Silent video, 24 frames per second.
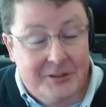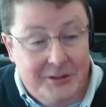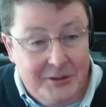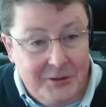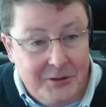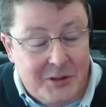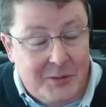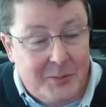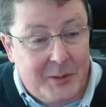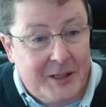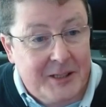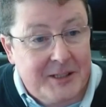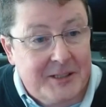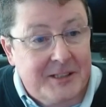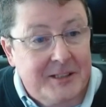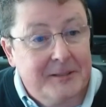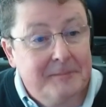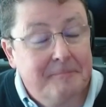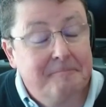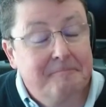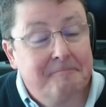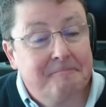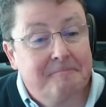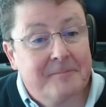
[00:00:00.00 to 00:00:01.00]
Too
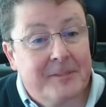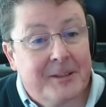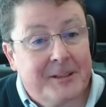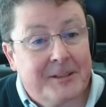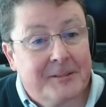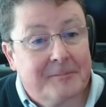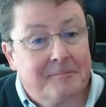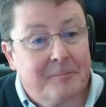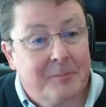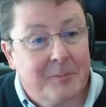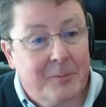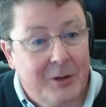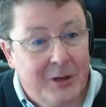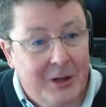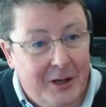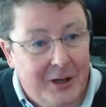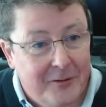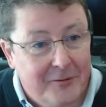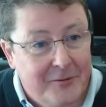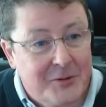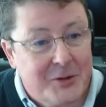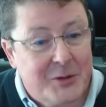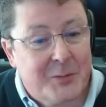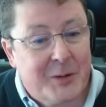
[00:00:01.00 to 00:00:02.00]
spicy. I
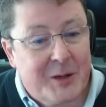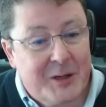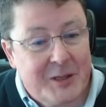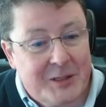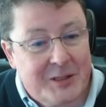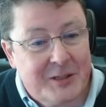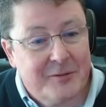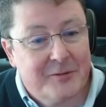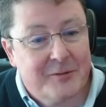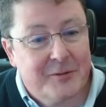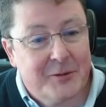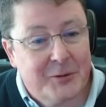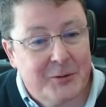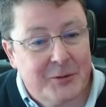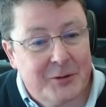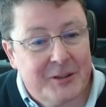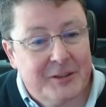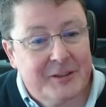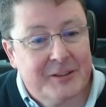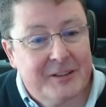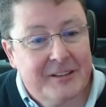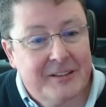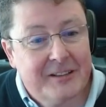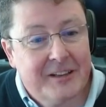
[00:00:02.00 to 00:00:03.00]
love spicy food.
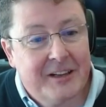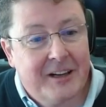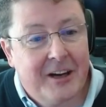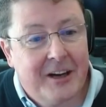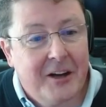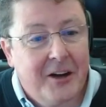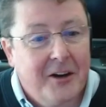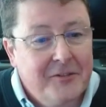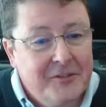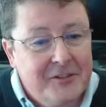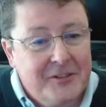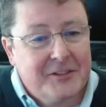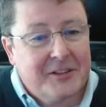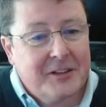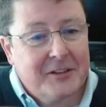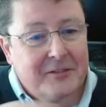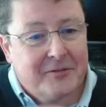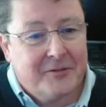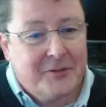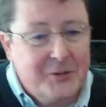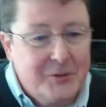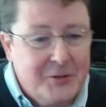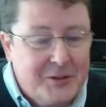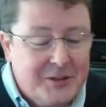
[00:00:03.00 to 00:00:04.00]
I often think
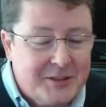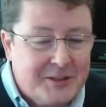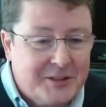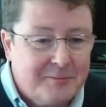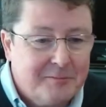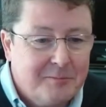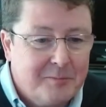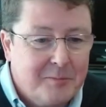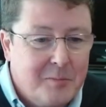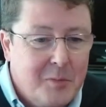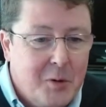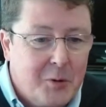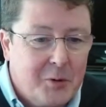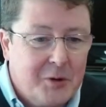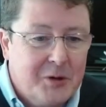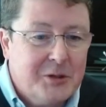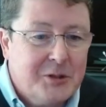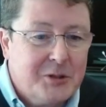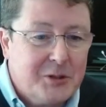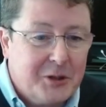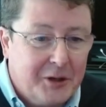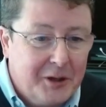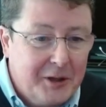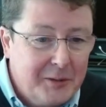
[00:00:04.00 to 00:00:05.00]
food is more
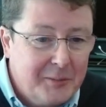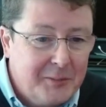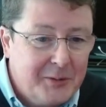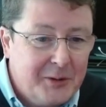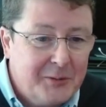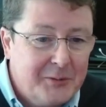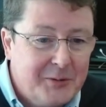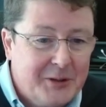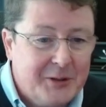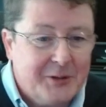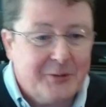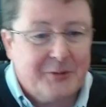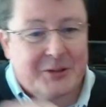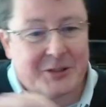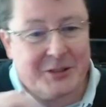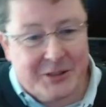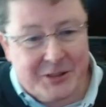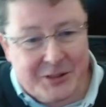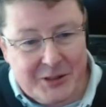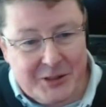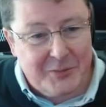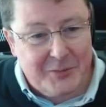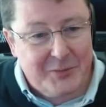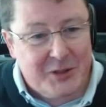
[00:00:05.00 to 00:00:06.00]
enjoyable when there isn't
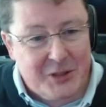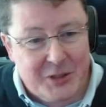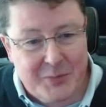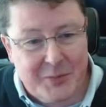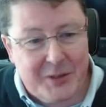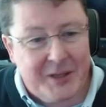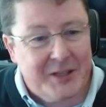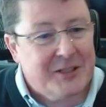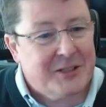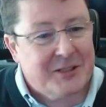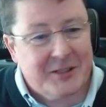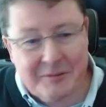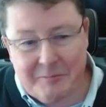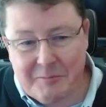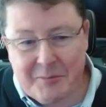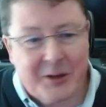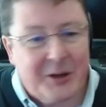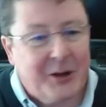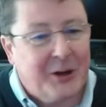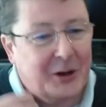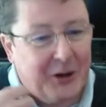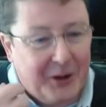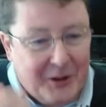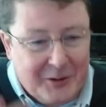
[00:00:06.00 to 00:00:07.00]
much spice in it, but
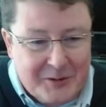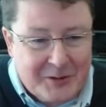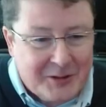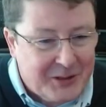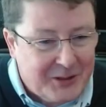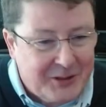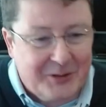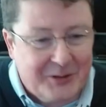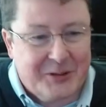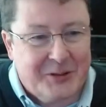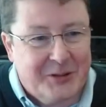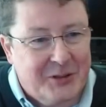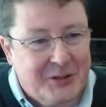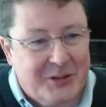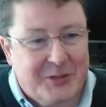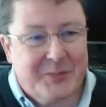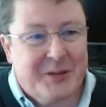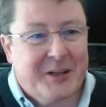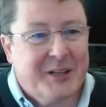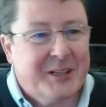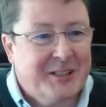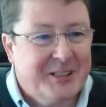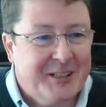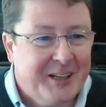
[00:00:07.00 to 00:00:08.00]
I always go too
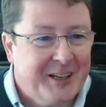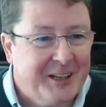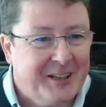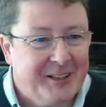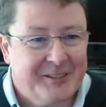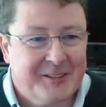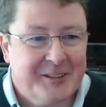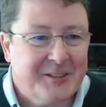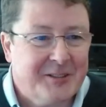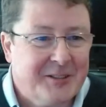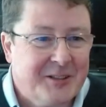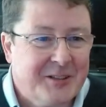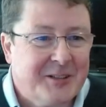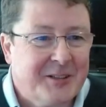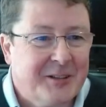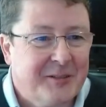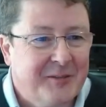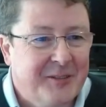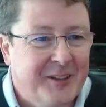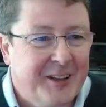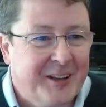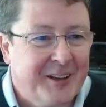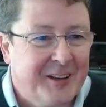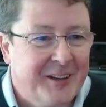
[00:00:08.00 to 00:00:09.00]
spicy. There's
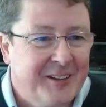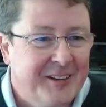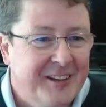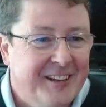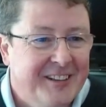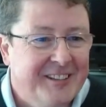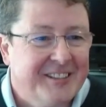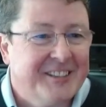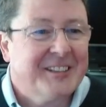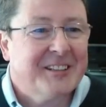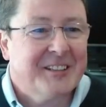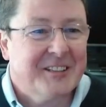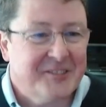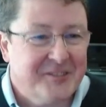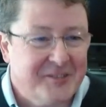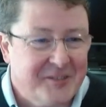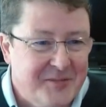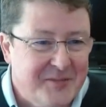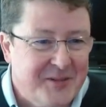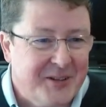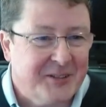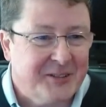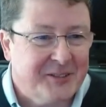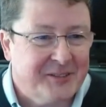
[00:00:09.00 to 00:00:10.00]
something addictive
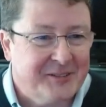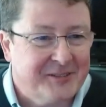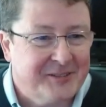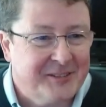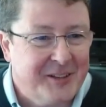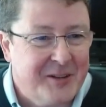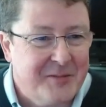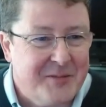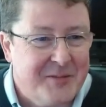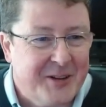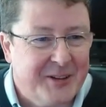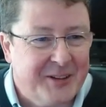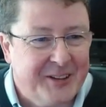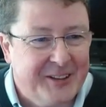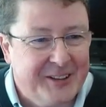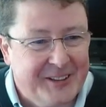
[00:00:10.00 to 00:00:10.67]
about it.